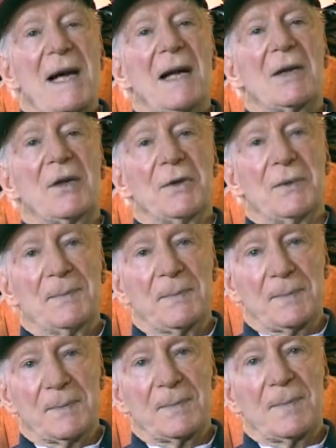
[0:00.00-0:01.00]
Can-do.
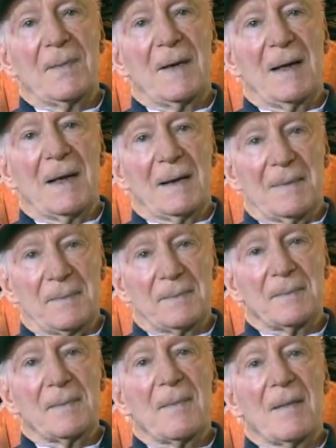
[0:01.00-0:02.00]
Yeah.
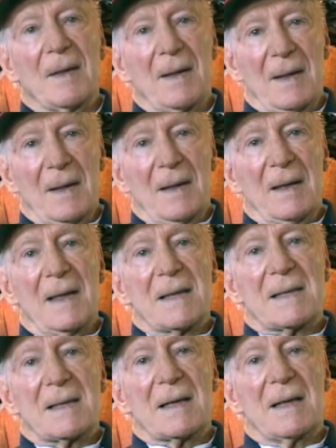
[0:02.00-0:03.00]

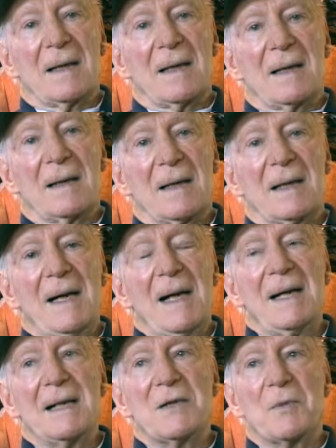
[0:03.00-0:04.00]
Yes, the
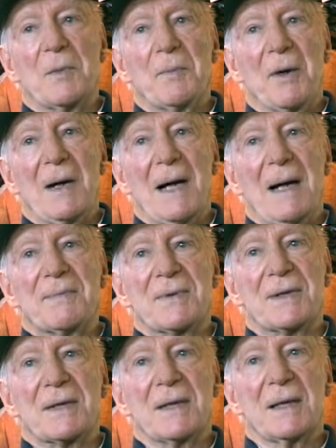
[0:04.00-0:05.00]
Canadians were
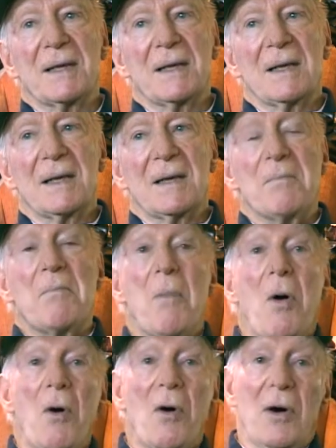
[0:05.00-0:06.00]
perhaps
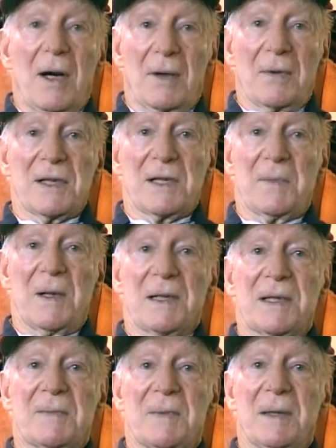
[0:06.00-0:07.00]
more
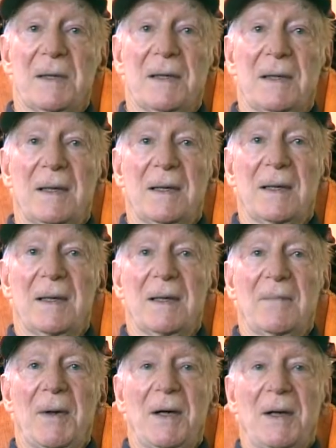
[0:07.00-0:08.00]
irresponsible
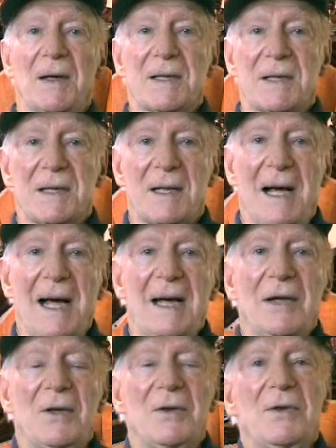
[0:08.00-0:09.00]
because
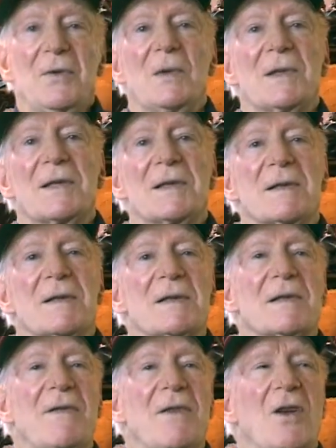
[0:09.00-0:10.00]
Can-do
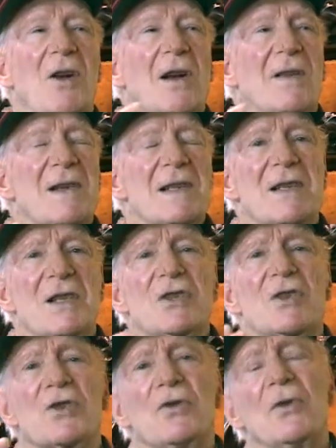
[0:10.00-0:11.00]
was thought of as the
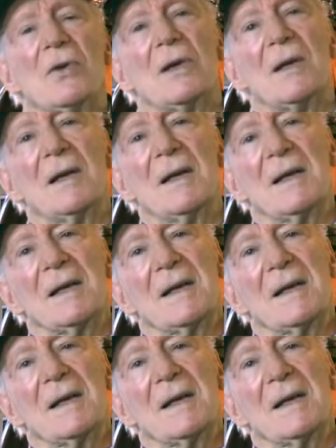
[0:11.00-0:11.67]
jewel